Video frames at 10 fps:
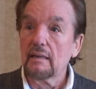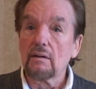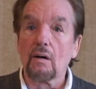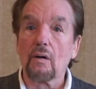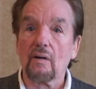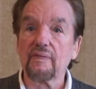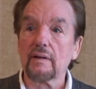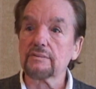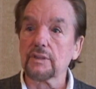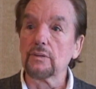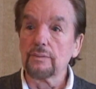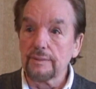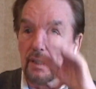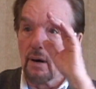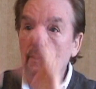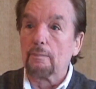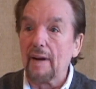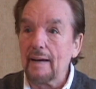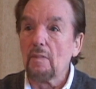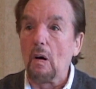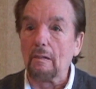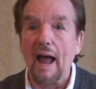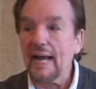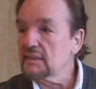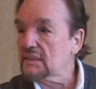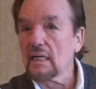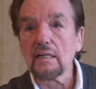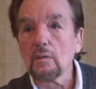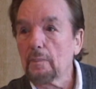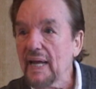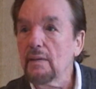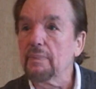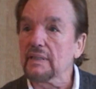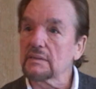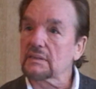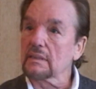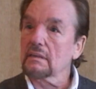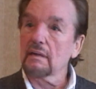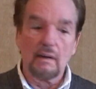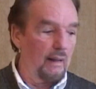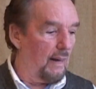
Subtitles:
Or they'll do, you know, MRIs to little babies. And